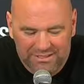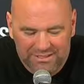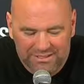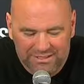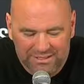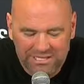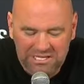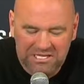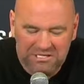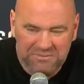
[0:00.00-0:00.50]

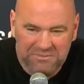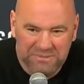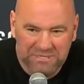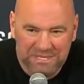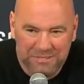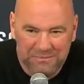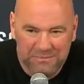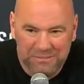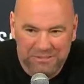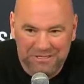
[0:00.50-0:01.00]
E S
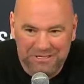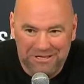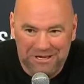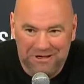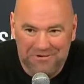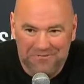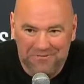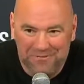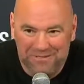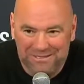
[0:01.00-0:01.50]
P N wouldn't
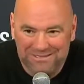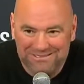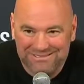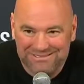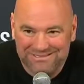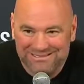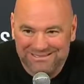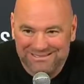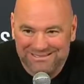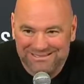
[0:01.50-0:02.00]
cover
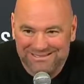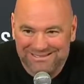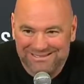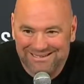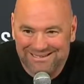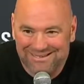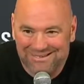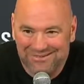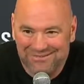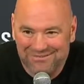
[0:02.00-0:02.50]
us,
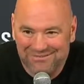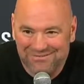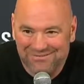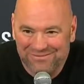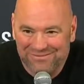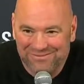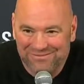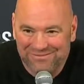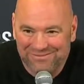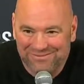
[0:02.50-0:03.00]
you know,
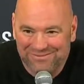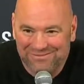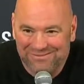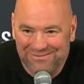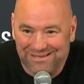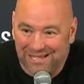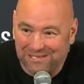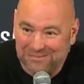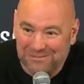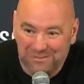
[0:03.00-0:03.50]

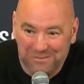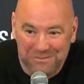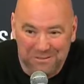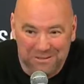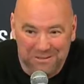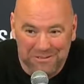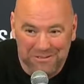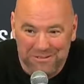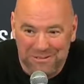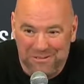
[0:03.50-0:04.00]
not too
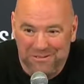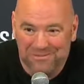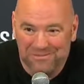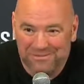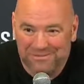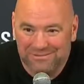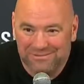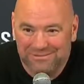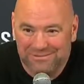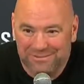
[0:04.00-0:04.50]
long ago.
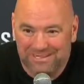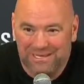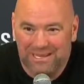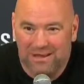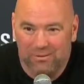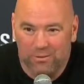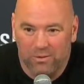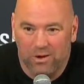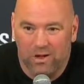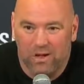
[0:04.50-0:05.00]
And
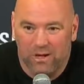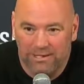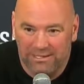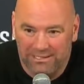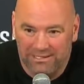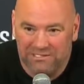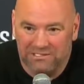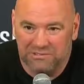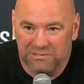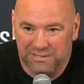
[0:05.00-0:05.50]
now we're on
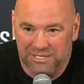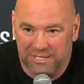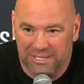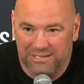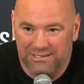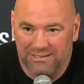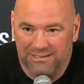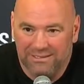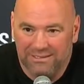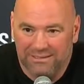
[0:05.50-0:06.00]
E S P
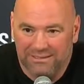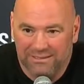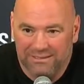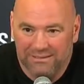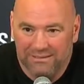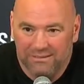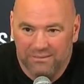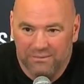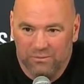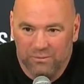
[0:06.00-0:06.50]
N.
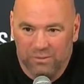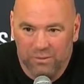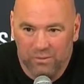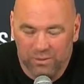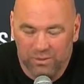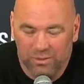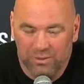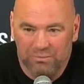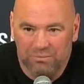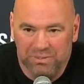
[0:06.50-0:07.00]
We're,
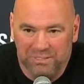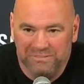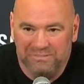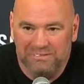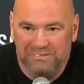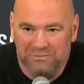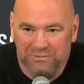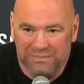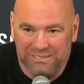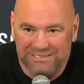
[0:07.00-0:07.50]
we're in
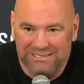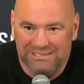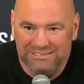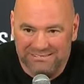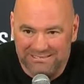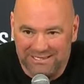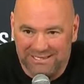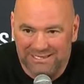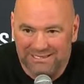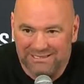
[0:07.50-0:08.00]
business with
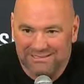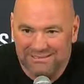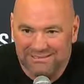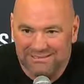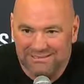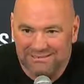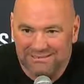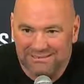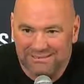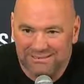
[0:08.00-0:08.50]
Disney.
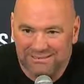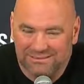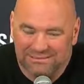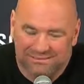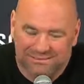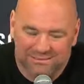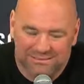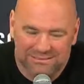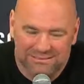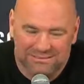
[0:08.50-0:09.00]

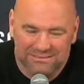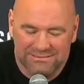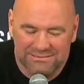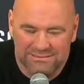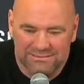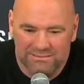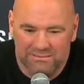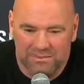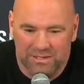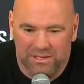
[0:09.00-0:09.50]
It's,
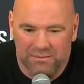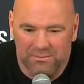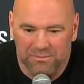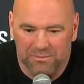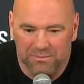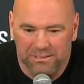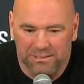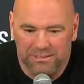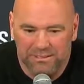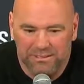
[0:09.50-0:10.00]
it's
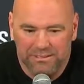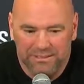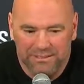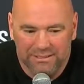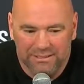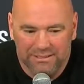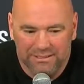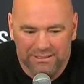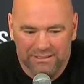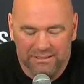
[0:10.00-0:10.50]
probably
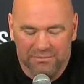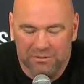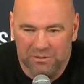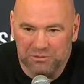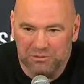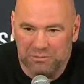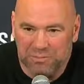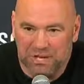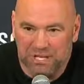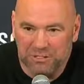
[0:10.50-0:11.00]
the
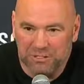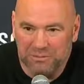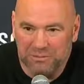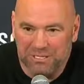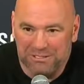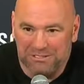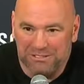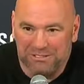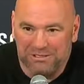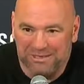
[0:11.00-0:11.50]
most
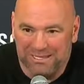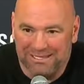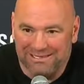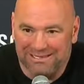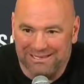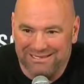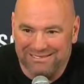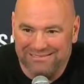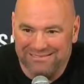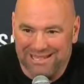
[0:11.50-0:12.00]
monumental thing
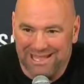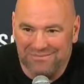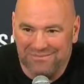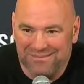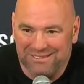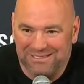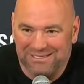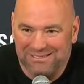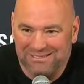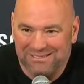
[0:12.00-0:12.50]
that has
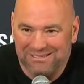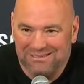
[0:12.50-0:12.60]
happened